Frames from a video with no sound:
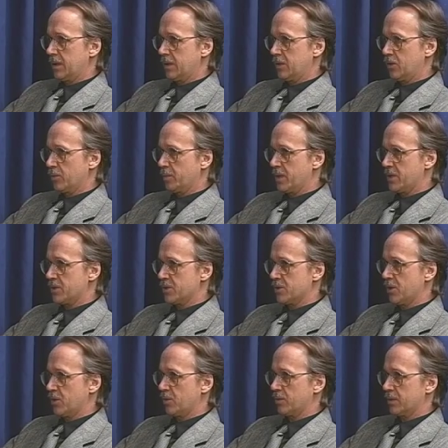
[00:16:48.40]
your pieces
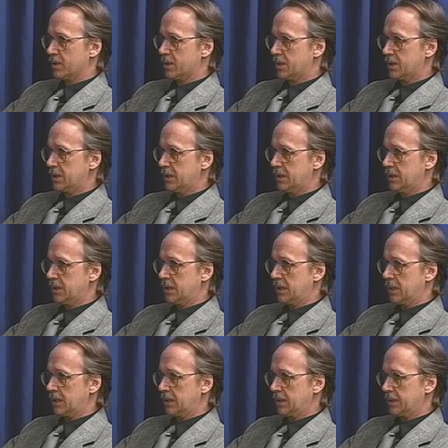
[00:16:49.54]
don't
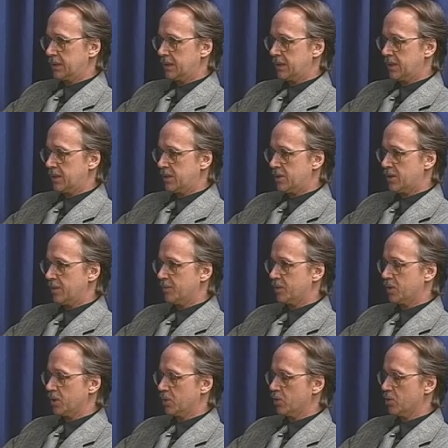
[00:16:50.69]
seem
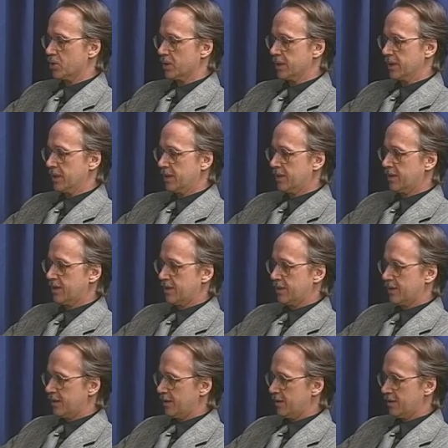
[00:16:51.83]
to usually
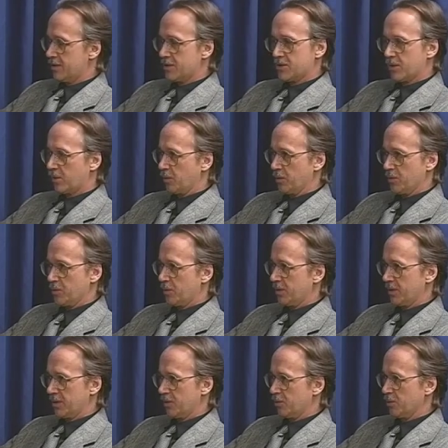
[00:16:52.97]
start with
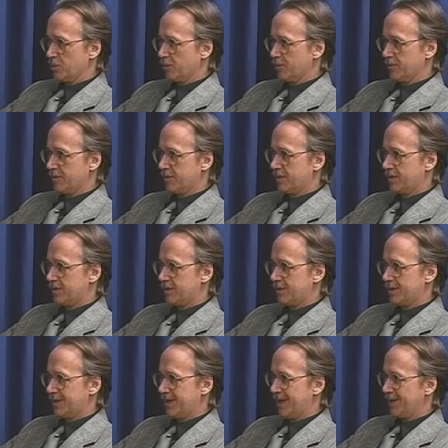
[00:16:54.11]
one groove
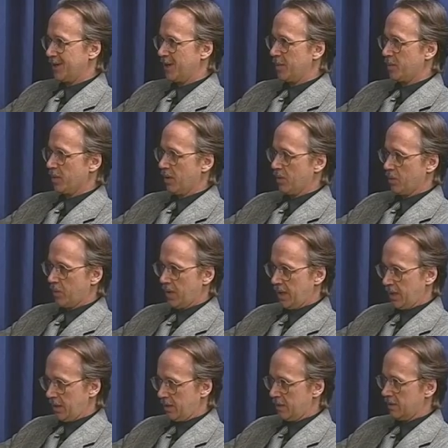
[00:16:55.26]
and keep it all the
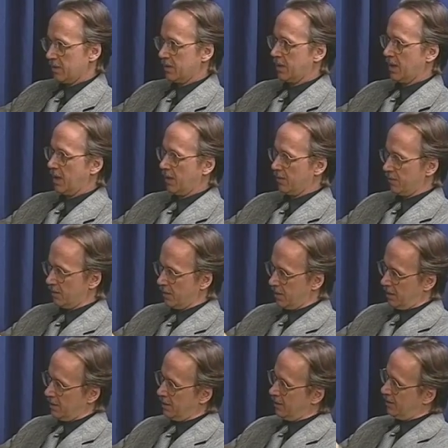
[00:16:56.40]
way. That
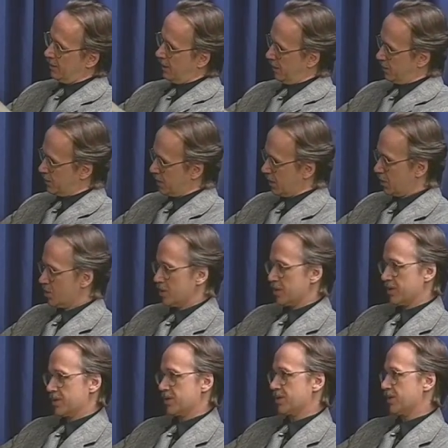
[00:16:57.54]
they have
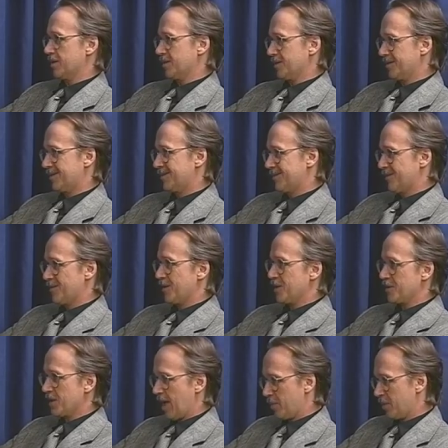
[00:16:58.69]
sections, and
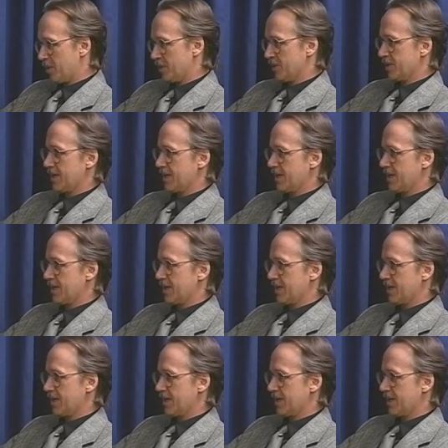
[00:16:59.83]
things happen to the